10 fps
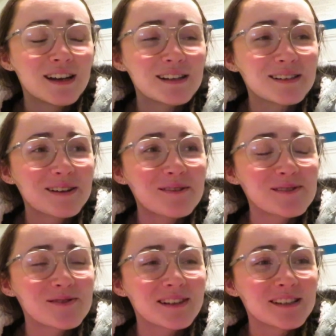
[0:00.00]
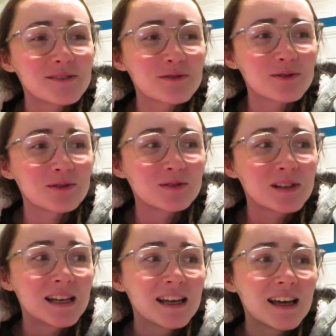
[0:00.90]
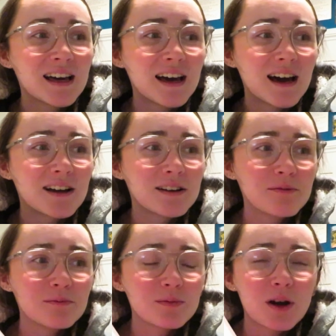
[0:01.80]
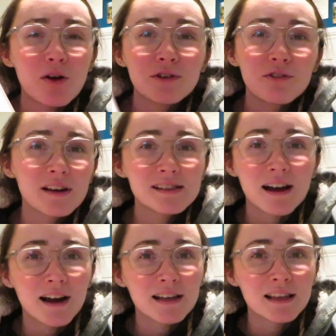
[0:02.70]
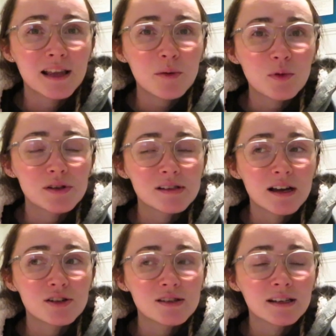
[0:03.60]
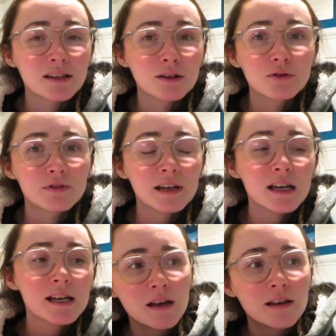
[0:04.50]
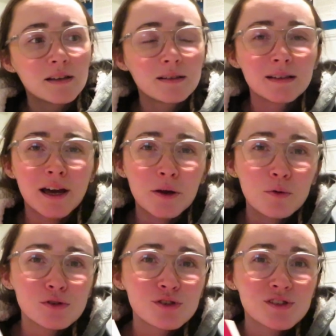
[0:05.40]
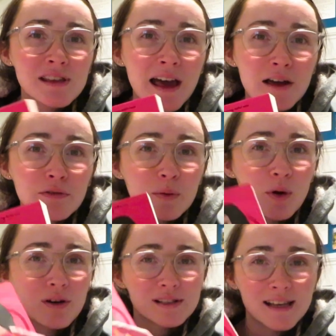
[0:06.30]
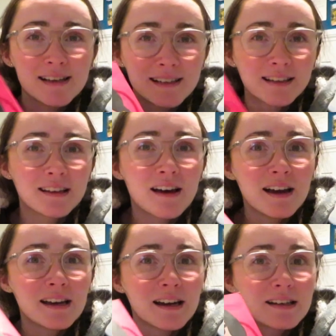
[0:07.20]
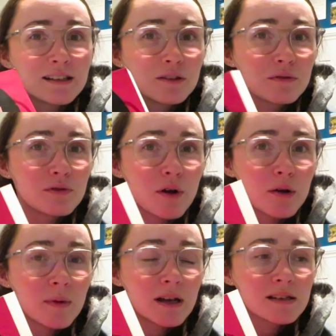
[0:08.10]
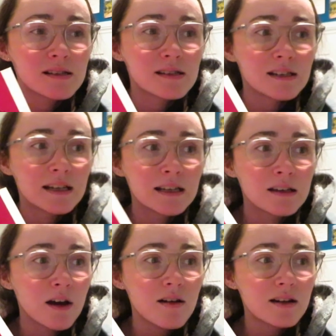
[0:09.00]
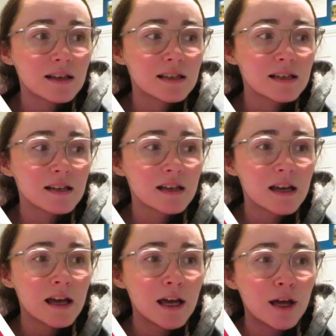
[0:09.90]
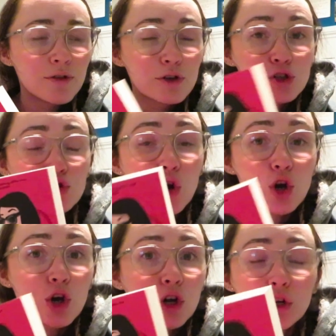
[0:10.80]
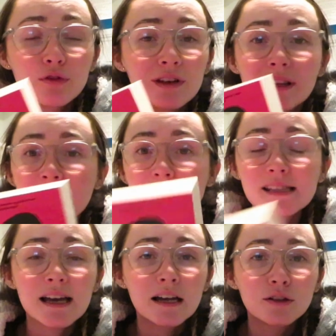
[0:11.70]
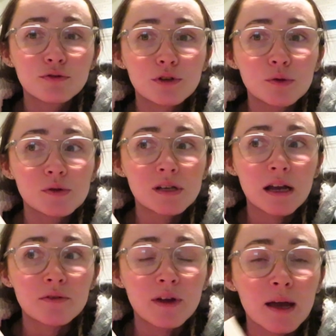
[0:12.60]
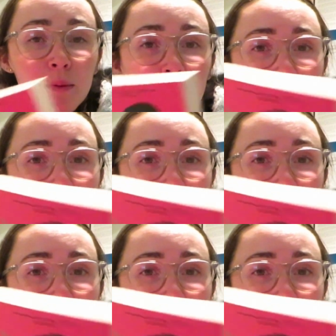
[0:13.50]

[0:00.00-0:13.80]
don't know, it's really difficult. Can't really rate it higher than that because I just didn't love it. Yeah, it wasn't just the heavy parts that I didn't like. I didn't love the romance either. I think the strong feelings, the I love yous, kind of came out